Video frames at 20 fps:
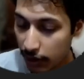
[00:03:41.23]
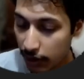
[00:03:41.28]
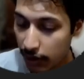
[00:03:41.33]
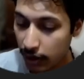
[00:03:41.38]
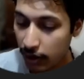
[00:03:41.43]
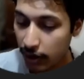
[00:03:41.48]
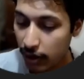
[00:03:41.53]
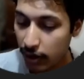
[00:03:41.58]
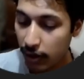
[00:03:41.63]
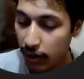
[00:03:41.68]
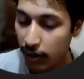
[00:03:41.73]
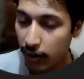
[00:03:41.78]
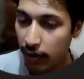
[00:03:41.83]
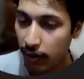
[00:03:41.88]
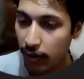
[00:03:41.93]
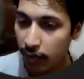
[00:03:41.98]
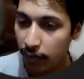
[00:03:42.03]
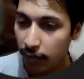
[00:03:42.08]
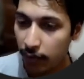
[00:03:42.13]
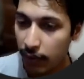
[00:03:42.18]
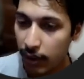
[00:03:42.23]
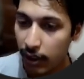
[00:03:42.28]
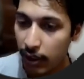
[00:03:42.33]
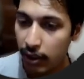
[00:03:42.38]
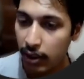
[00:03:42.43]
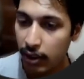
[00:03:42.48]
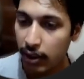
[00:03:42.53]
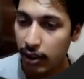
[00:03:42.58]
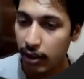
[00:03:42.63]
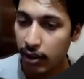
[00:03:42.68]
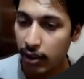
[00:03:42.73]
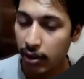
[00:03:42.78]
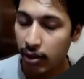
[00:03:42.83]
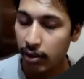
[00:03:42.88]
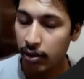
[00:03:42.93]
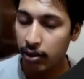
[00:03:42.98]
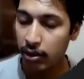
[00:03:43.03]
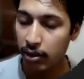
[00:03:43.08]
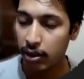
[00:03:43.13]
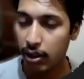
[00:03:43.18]
We compare
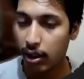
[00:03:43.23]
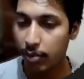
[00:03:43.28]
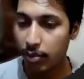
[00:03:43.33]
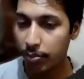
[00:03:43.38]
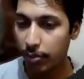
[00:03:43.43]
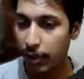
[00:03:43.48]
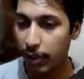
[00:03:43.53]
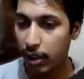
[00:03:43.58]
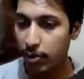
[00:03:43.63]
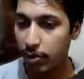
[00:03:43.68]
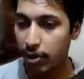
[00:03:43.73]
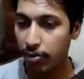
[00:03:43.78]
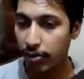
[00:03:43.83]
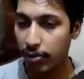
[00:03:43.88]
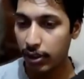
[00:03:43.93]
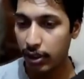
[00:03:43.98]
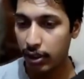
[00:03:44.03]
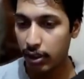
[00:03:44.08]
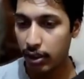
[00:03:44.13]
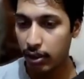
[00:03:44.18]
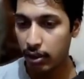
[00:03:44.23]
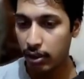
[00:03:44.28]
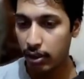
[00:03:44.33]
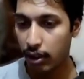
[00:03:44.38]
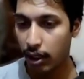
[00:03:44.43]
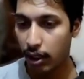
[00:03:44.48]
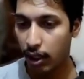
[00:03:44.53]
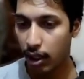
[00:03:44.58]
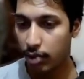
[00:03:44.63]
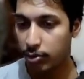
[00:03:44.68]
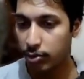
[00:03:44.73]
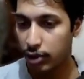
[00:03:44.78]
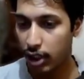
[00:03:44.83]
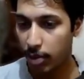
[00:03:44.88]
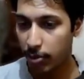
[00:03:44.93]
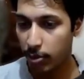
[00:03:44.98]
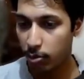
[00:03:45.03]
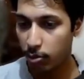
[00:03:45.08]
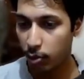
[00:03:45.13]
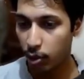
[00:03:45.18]
between the Ram, Shyam and Mohan.
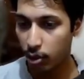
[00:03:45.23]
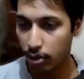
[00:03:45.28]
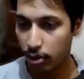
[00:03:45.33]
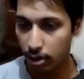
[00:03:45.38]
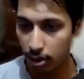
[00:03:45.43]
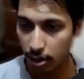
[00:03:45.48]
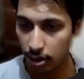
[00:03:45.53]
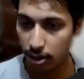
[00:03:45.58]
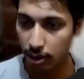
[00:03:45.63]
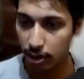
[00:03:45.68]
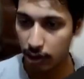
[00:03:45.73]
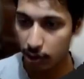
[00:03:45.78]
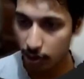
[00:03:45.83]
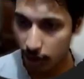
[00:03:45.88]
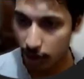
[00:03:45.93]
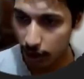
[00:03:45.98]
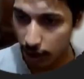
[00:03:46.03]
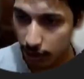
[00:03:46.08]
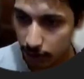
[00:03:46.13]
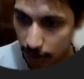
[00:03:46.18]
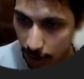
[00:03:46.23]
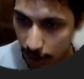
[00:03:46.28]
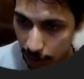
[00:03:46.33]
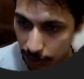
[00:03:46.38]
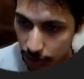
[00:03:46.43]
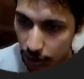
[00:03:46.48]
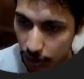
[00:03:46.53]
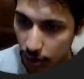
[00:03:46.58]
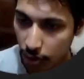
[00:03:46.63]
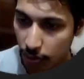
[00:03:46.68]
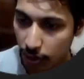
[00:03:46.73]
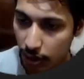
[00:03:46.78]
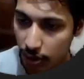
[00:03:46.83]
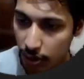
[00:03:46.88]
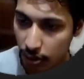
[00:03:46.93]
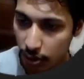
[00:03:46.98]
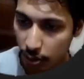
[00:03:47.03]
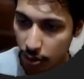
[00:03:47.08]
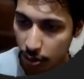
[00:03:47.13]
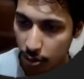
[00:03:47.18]
Okay, like 01, 02,
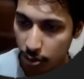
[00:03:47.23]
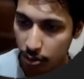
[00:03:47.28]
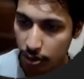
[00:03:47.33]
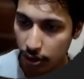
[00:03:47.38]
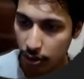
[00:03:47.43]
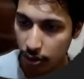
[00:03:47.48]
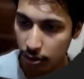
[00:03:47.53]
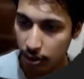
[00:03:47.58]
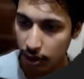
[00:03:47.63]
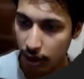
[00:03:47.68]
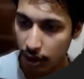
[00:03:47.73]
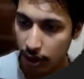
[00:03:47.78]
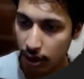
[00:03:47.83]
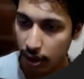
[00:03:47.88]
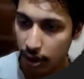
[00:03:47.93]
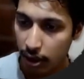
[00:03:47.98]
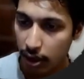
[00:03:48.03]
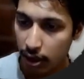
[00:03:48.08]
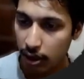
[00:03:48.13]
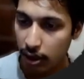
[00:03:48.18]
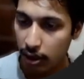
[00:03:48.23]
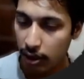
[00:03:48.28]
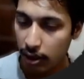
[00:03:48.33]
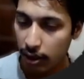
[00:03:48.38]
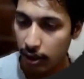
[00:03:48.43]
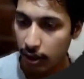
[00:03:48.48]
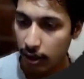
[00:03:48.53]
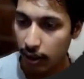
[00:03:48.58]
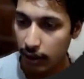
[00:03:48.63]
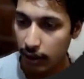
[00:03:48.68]
03, like this.